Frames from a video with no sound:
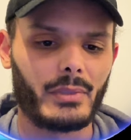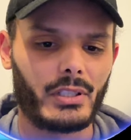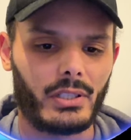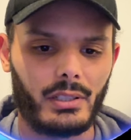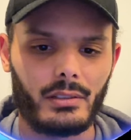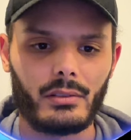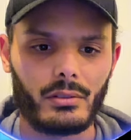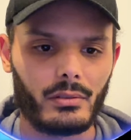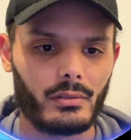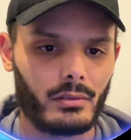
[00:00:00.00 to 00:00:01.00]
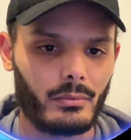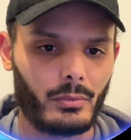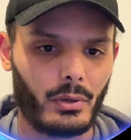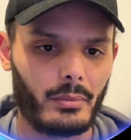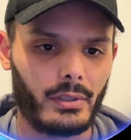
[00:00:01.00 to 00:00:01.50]
machine, so
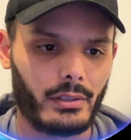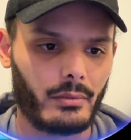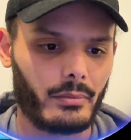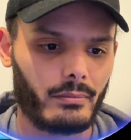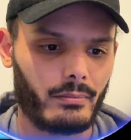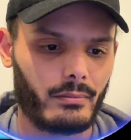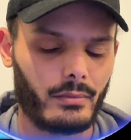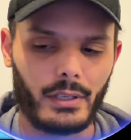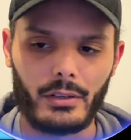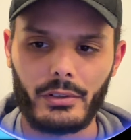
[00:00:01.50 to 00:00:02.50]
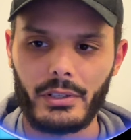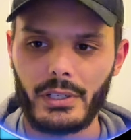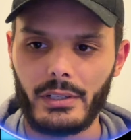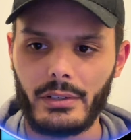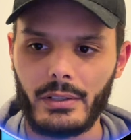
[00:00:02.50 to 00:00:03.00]
probably some error
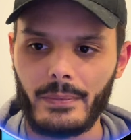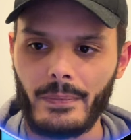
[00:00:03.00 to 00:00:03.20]
here.